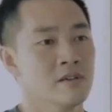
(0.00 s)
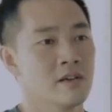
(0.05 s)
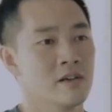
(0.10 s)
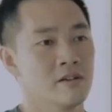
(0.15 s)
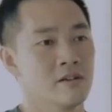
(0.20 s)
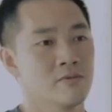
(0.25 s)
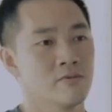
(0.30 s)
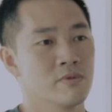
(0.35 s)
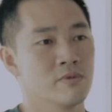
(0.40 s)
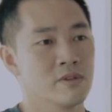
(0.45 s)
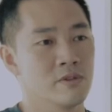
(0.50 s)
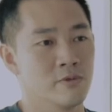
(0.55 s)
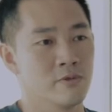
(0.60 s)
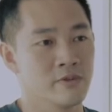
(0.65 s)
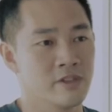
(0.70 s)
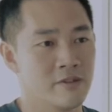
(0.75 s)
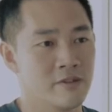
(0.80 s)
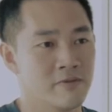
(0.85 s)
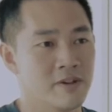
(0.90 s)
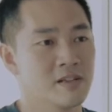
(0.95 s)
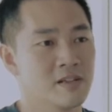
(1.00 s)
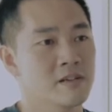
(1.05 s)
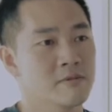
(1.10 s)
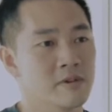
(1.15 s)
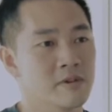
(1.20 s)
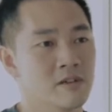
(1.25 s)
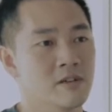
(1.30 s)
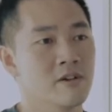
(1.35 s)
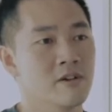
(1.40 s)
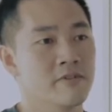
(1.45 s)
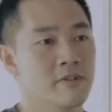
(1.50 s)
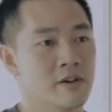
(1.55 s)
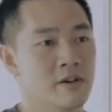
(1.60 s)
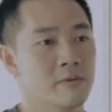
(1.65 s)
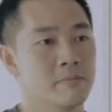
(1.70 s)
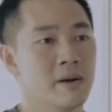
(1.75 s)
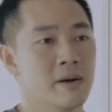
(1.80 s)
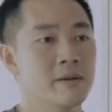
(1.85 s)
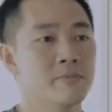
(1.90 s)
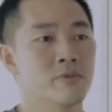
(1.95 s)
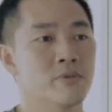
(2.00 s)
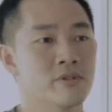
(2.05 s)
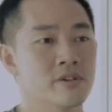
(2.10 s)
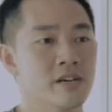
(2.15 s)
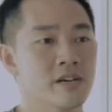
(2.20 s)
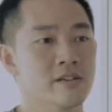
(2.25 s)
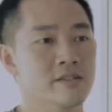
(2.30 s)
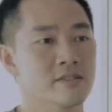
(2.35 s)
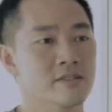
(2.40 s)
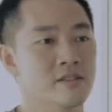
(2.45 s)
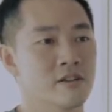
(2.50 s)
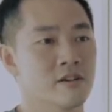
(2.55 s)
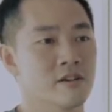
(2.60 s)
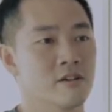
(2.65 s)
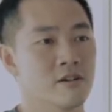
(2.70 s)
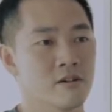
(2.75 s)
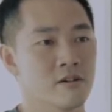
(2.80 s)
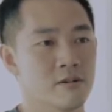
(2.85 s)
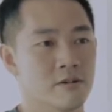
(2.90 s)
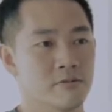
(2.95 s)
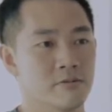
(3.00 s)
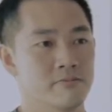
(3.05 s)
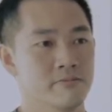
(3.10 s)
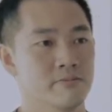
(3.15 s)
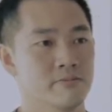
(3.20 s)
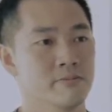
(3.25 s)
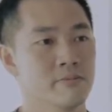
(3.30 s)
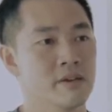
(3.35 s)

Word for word: And we develop a lot of our byproducts